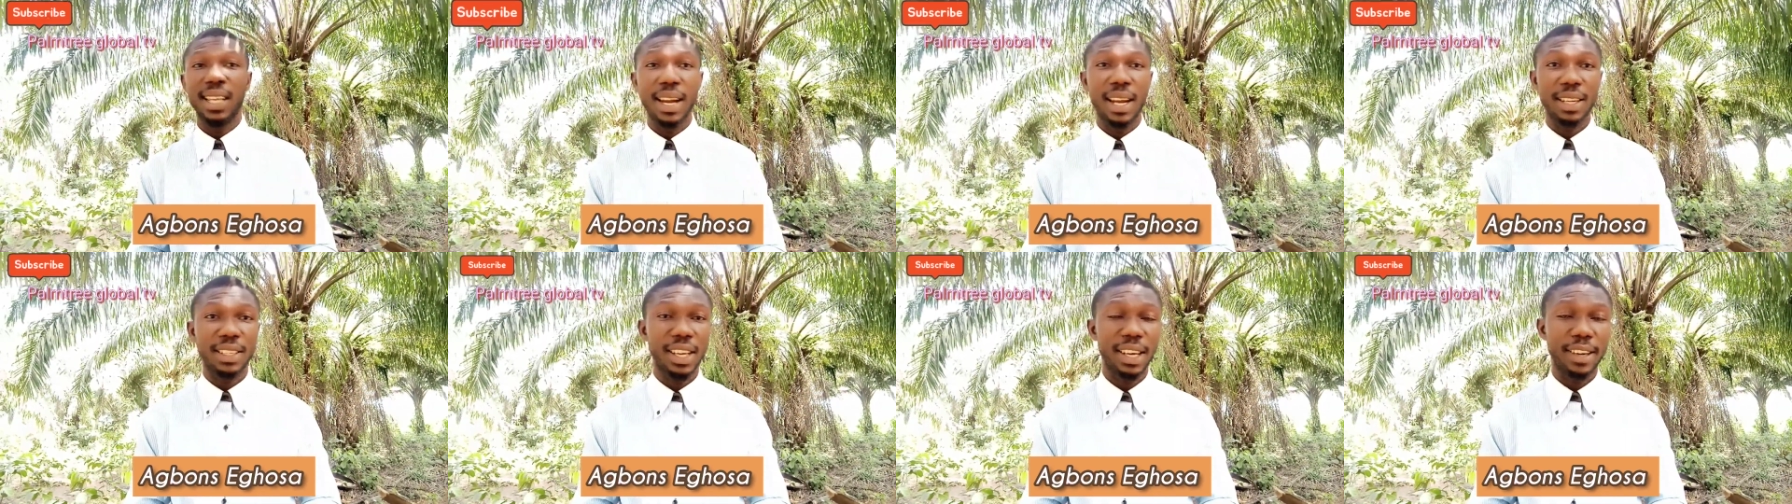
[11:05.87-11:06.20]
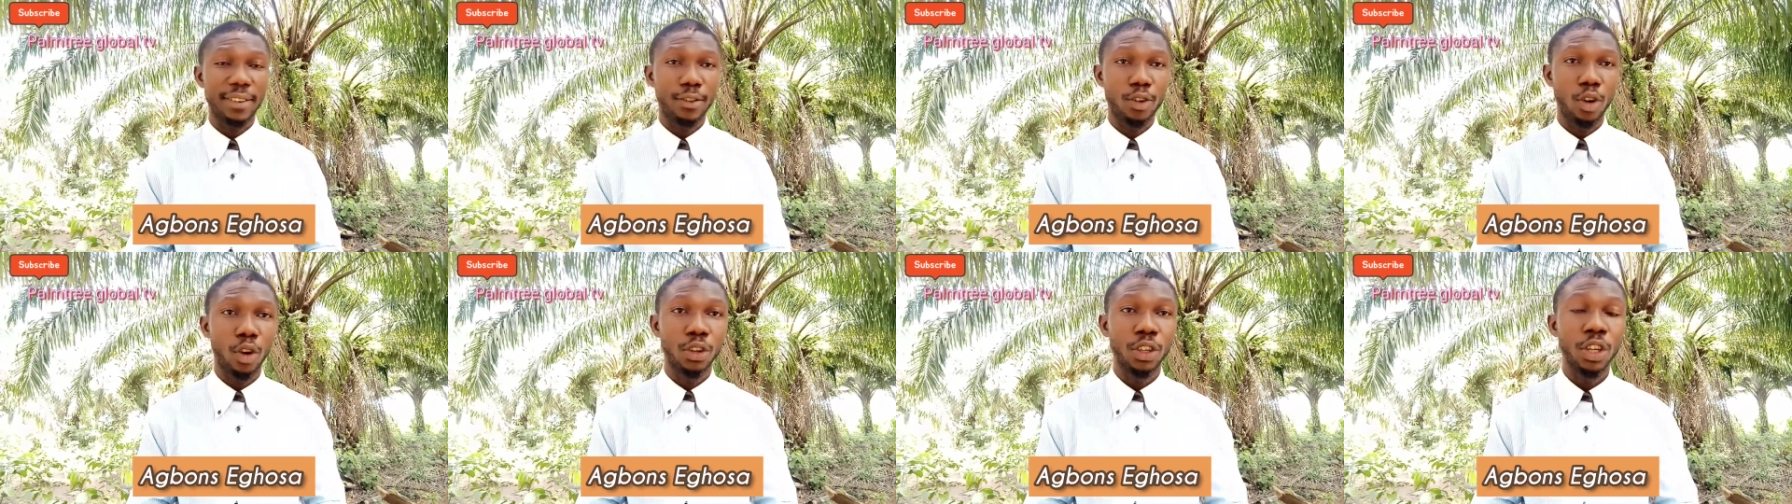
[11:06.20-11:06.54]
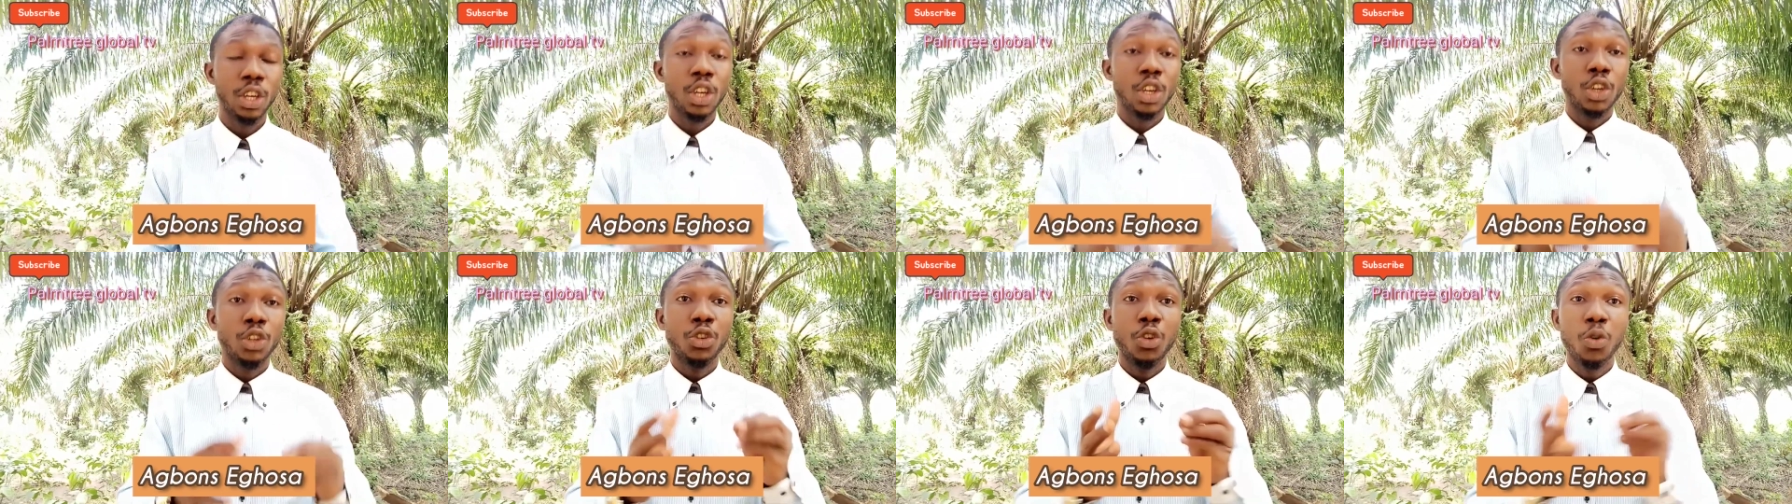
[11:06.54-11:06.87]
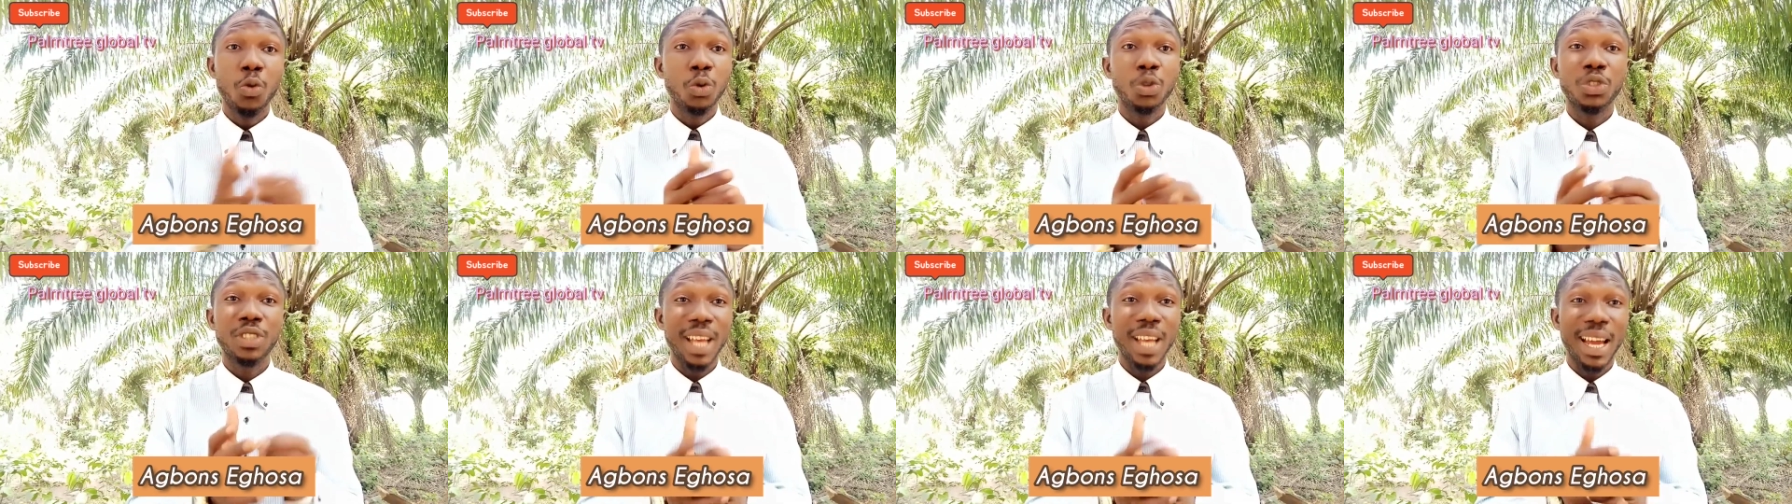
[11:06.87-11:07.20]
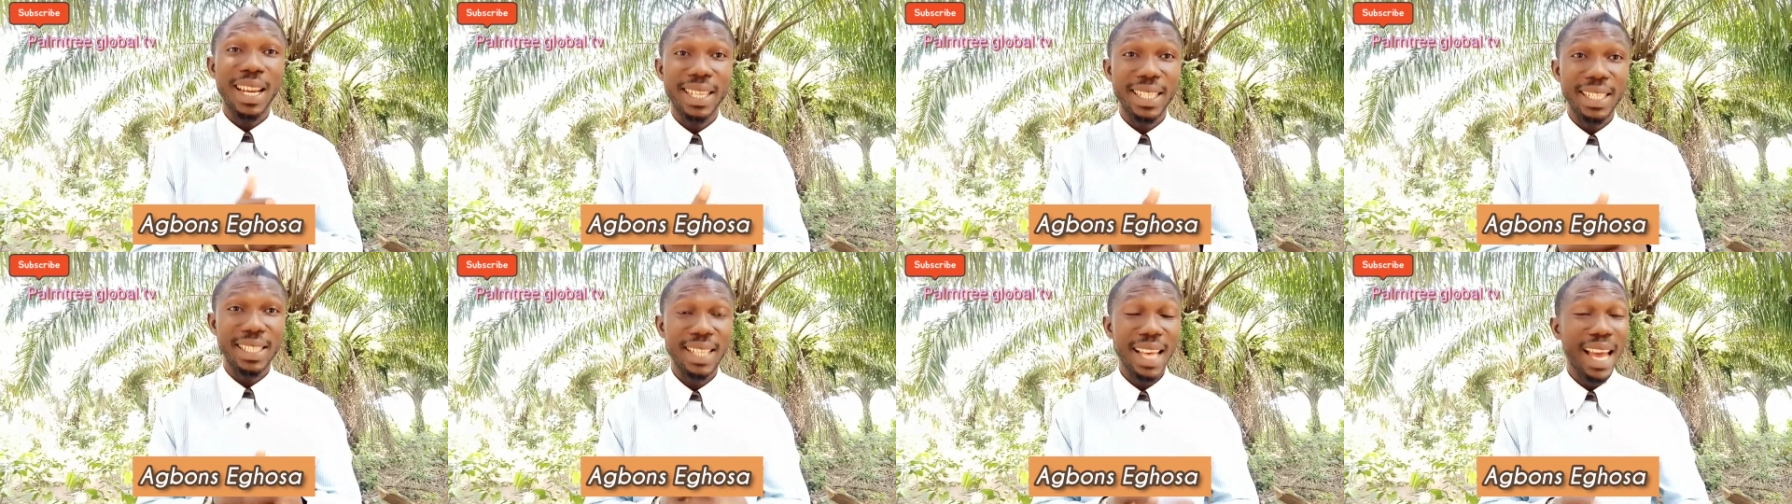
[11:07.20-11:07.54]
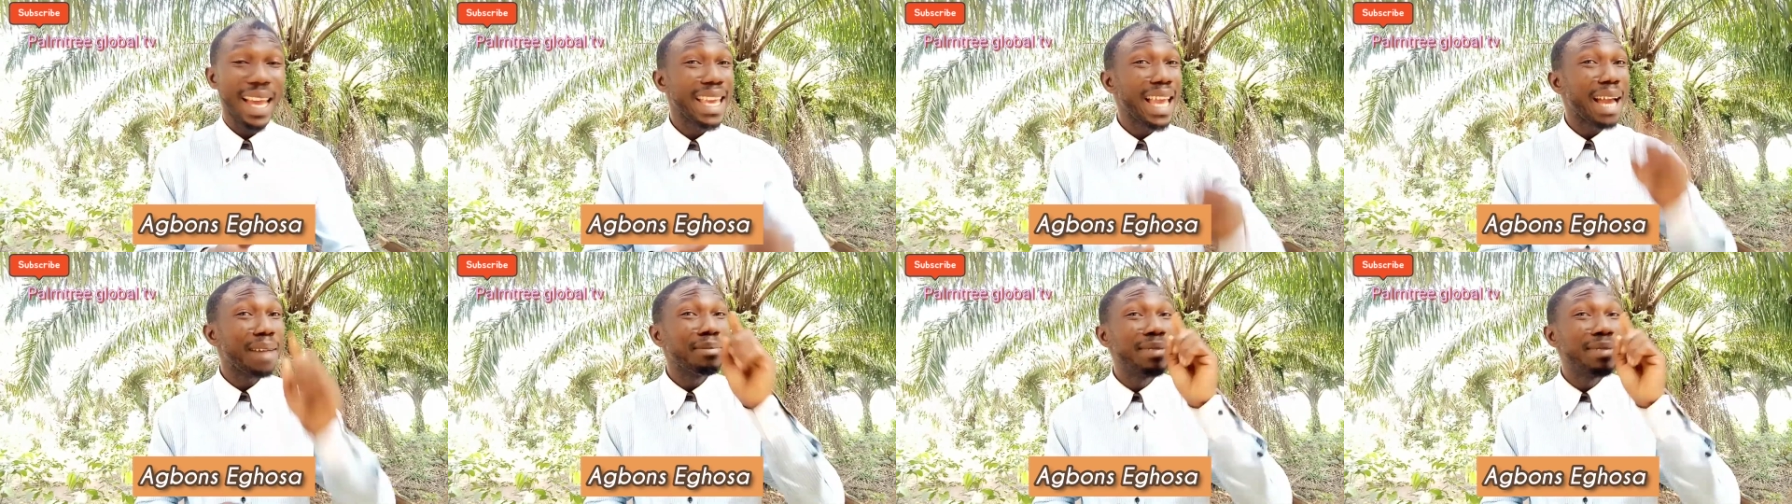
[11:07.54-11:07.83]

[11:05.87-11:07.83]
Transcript: selling of uh, um,